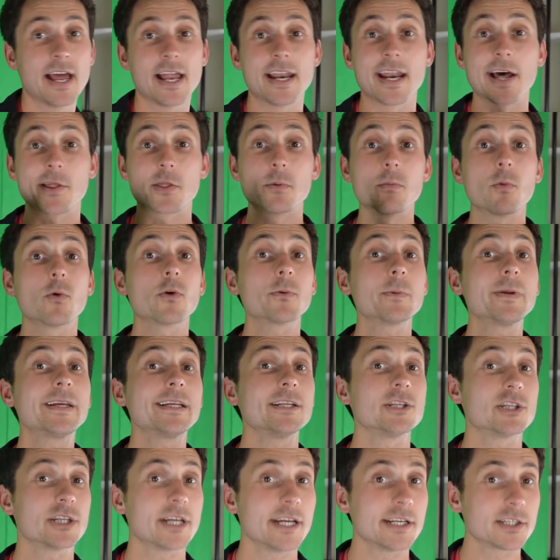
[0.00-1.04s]
Now, the more we
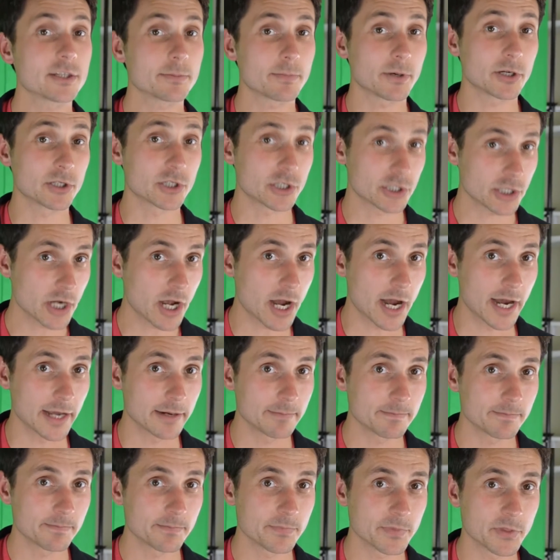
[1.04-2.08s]
can change up our
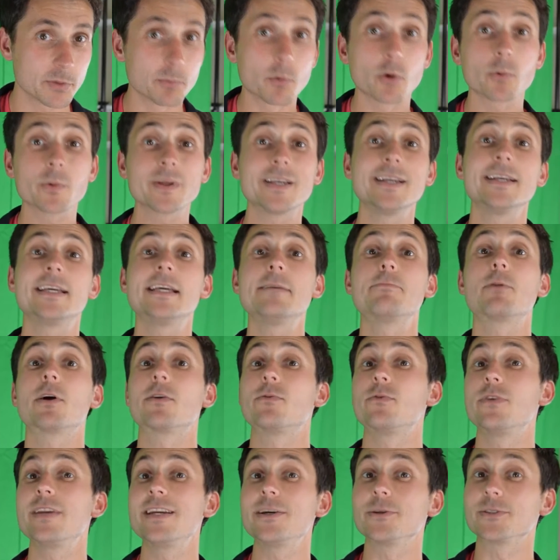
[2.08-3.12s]
shot, the more we can keep our
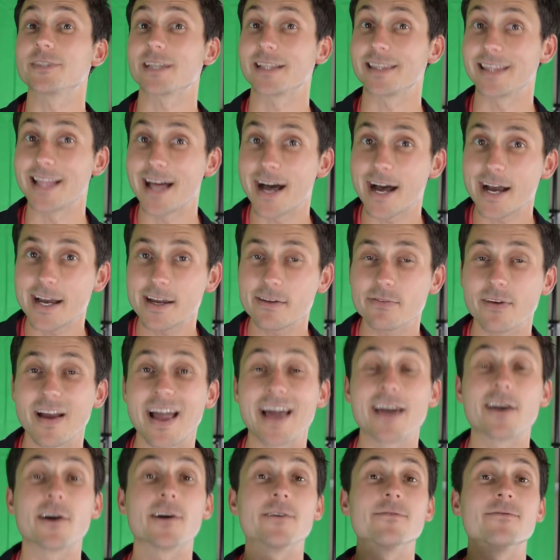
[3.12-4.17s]
videos alive
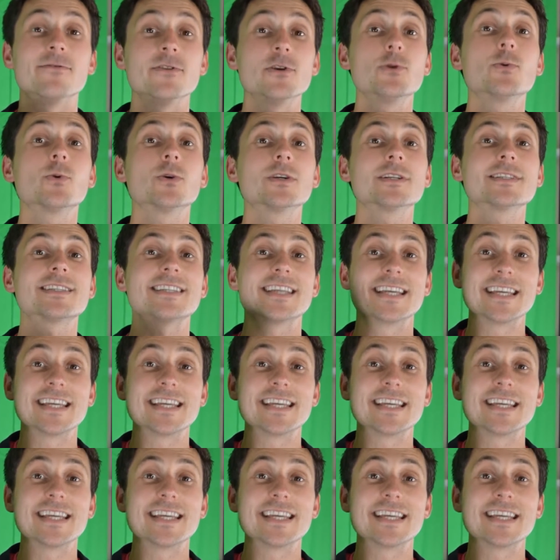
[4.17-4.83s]
and our viewers